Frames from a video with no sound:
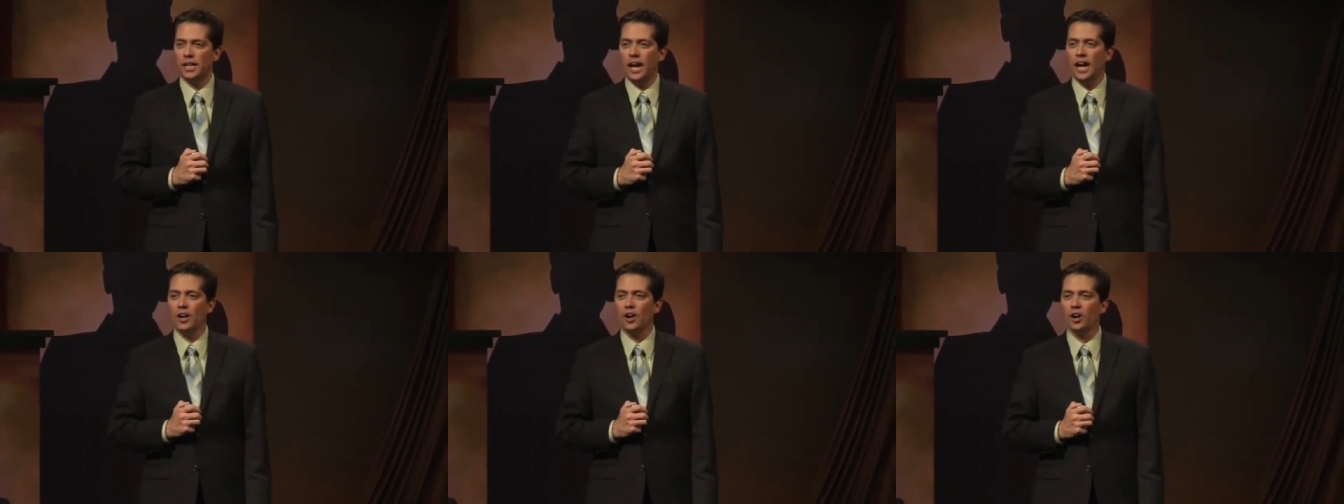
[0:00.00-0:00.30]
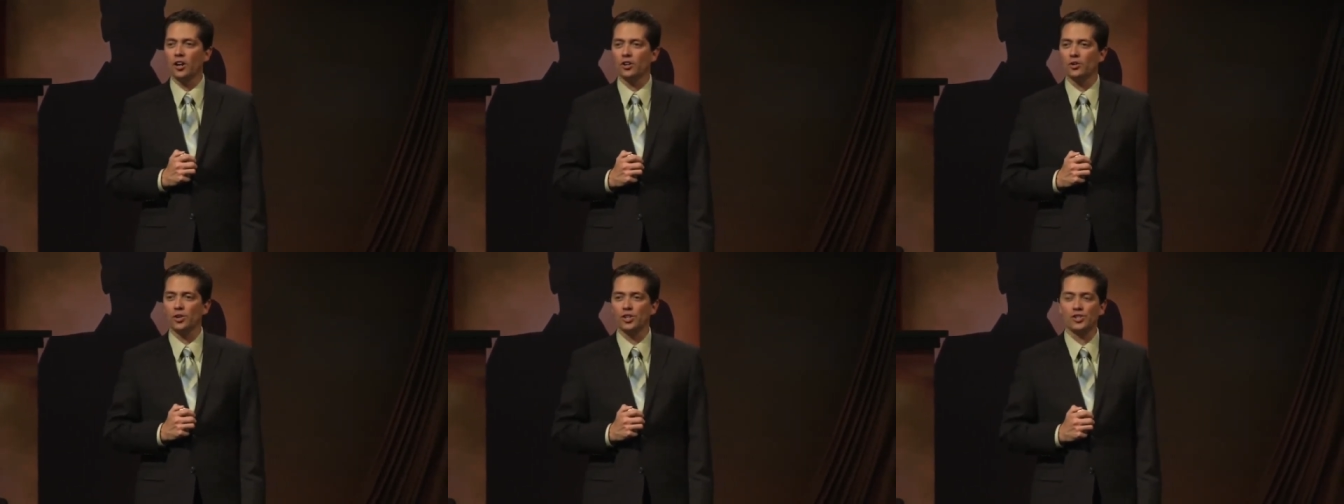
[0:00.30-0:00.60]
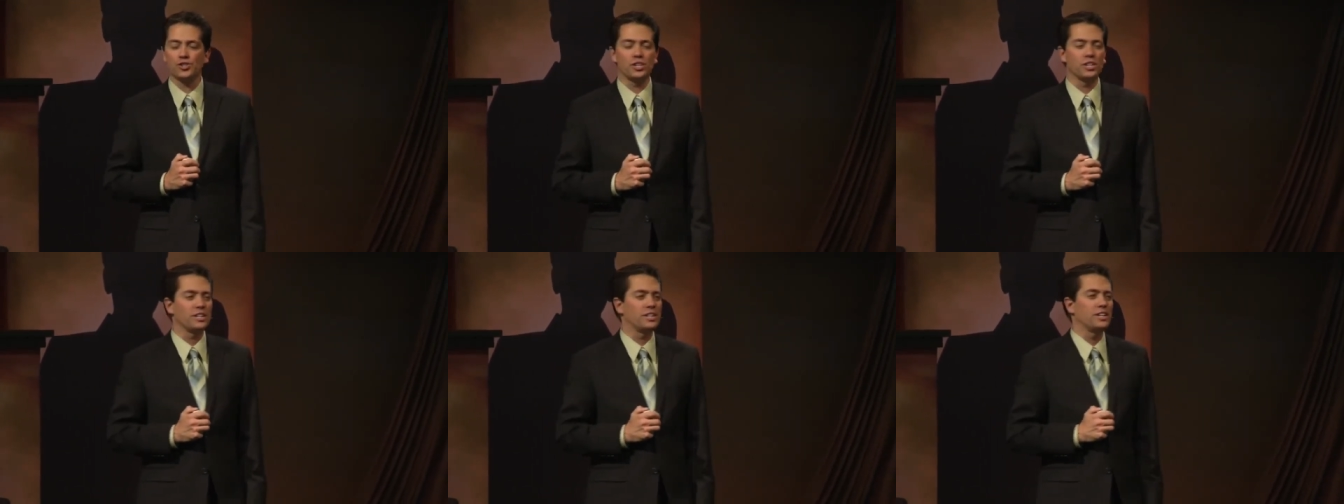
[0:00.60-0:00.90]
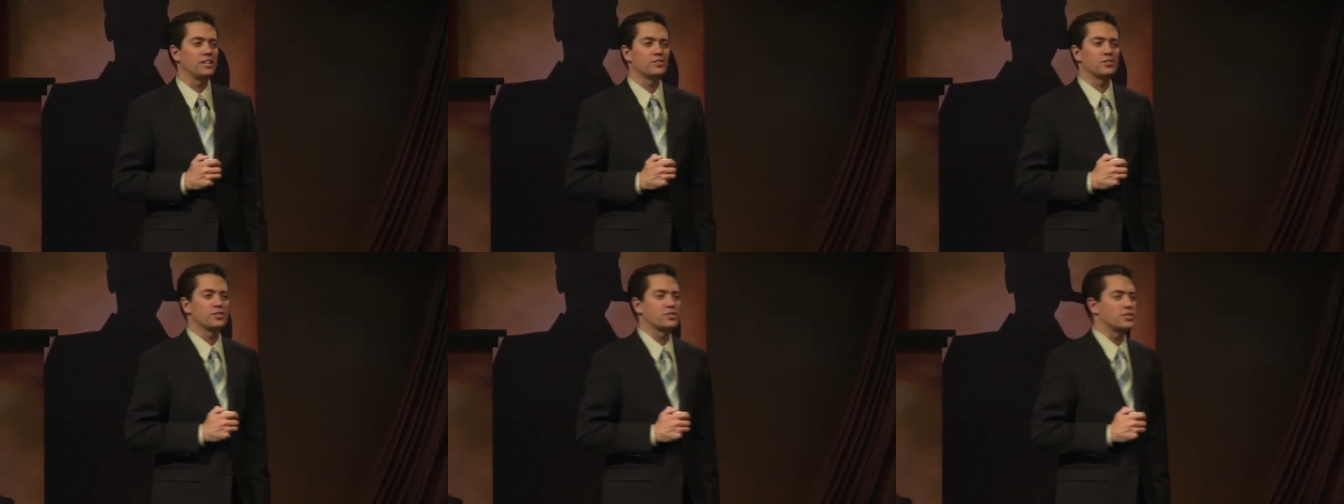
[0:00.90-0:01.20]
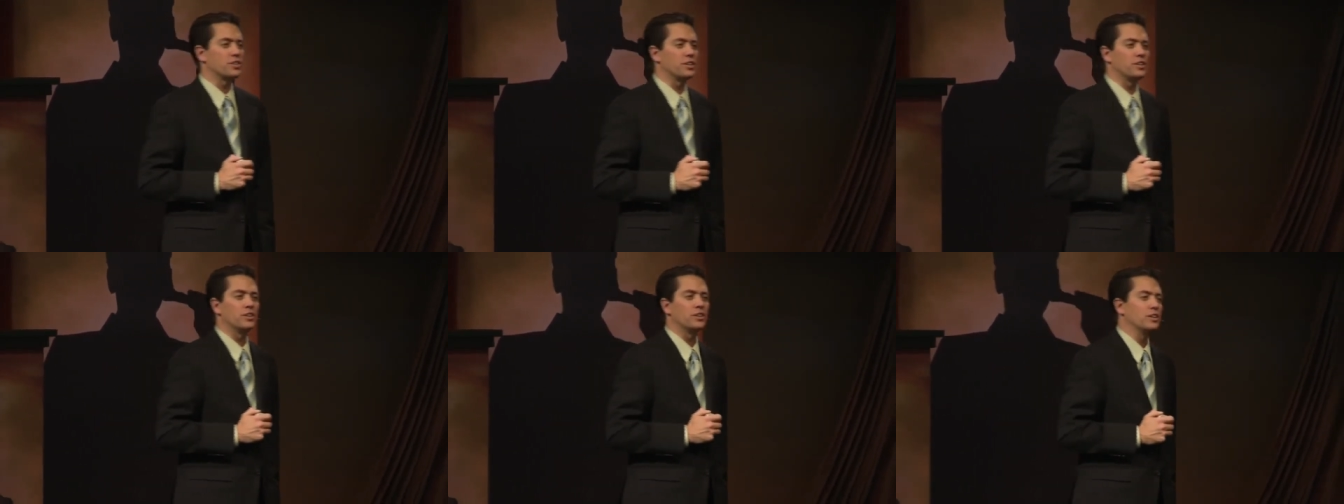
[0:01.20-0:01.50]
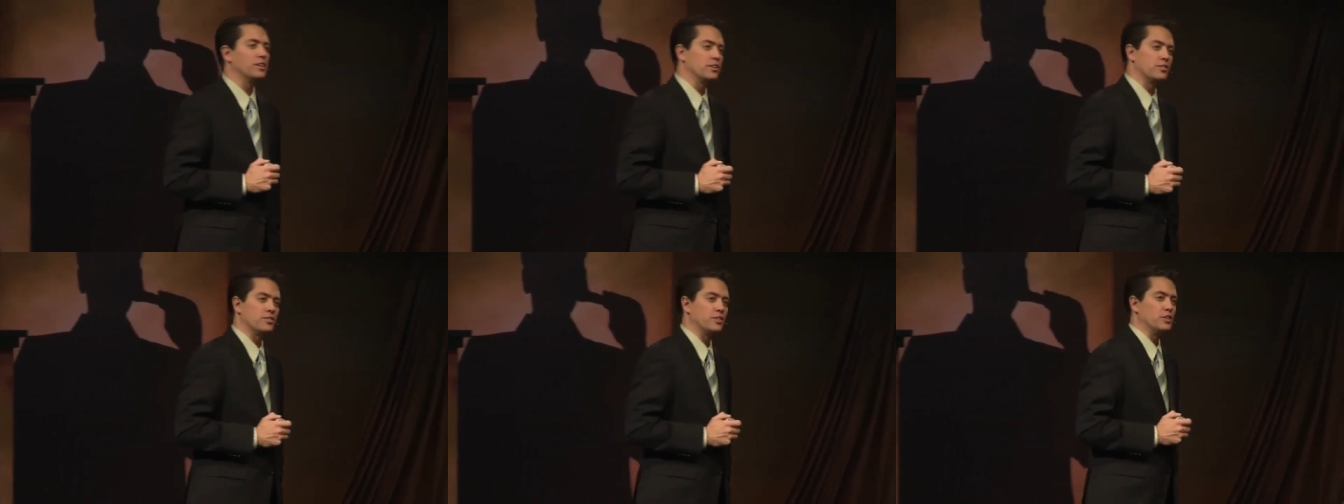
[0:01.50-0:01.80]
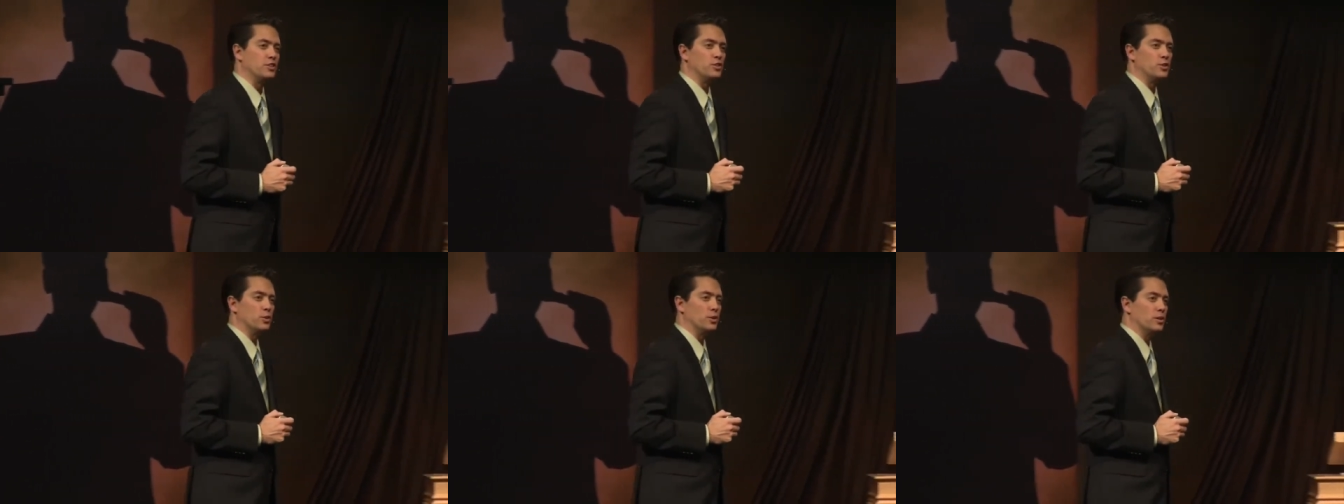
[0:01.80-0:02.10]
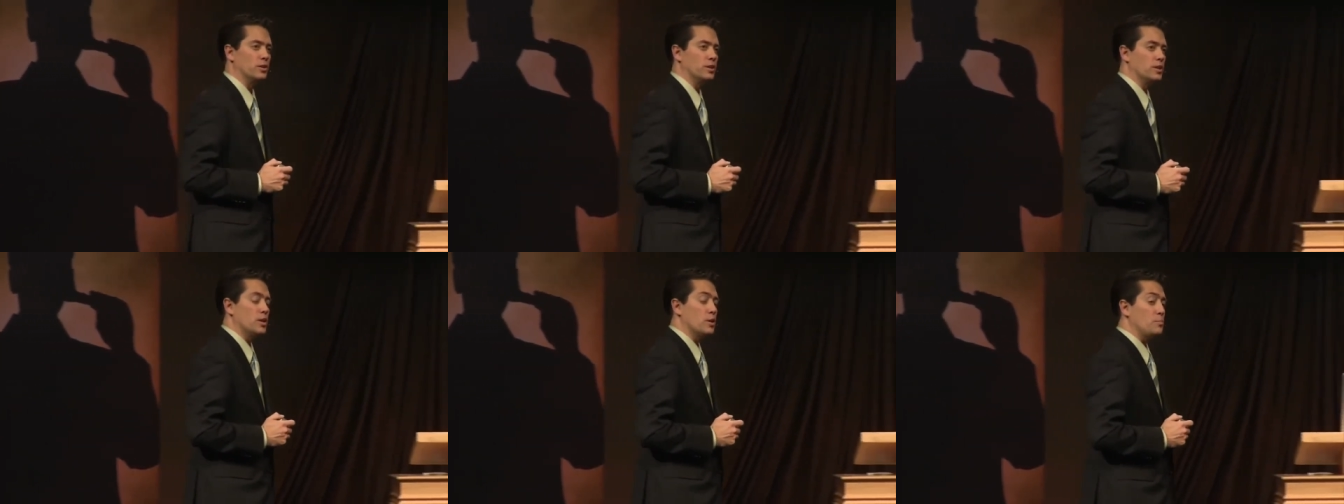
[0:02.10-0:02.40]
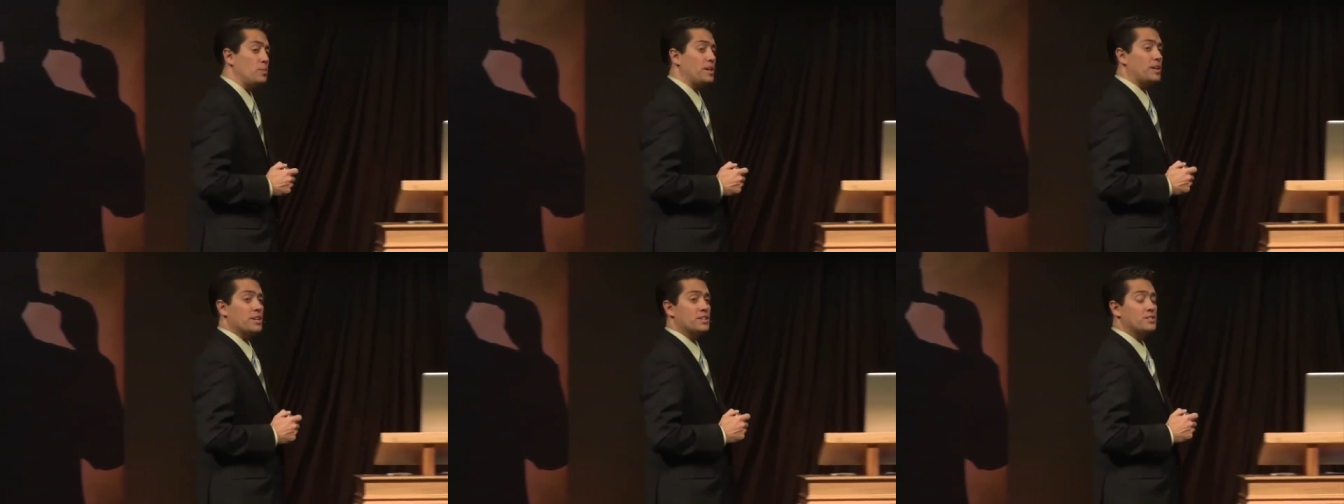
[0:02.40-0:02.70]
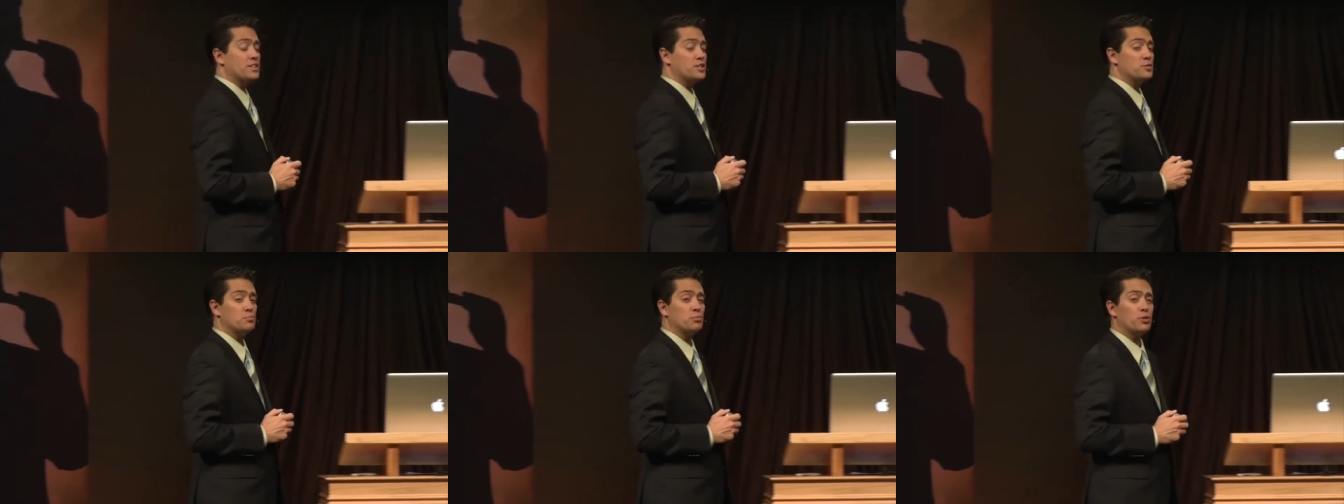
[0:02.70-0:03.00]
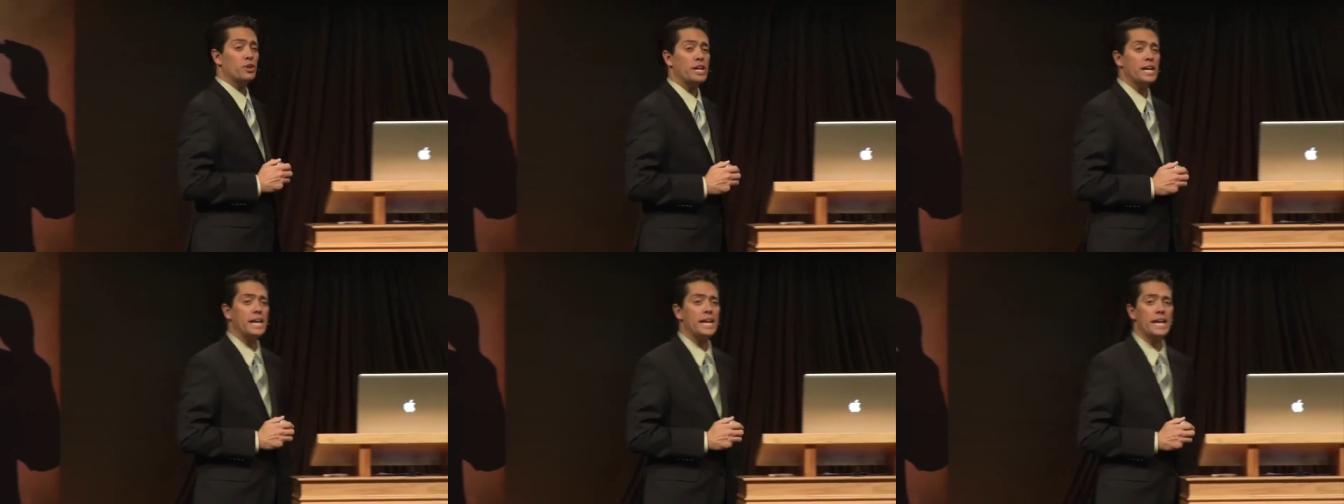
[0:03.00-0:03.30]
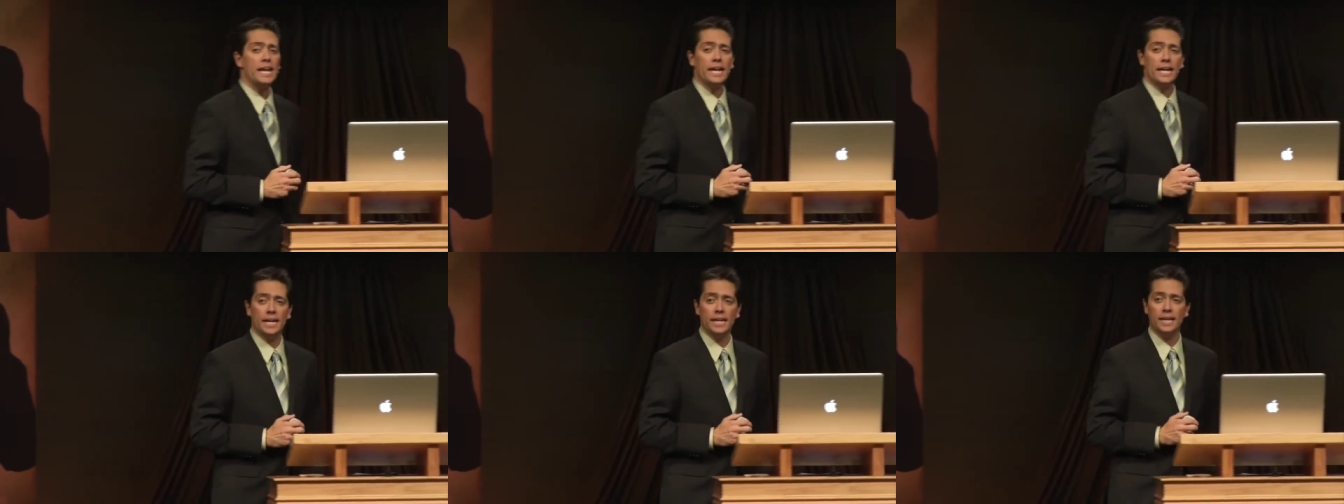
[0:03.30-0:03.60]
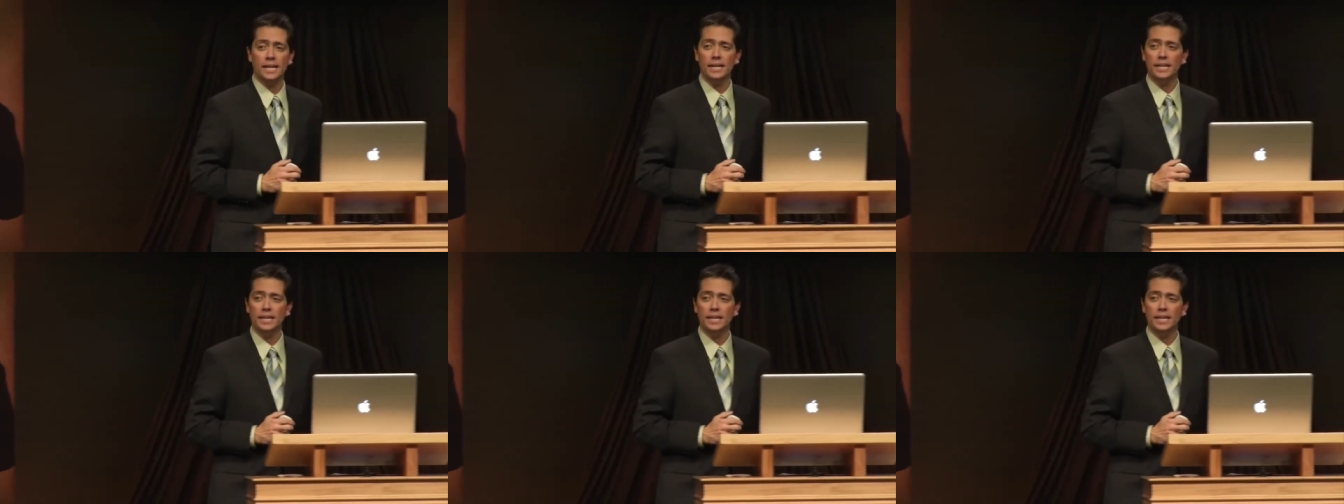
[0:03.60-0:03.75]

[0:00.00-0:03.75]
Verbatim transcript: And our Christian kids are sitting here listening to it because it's pretty,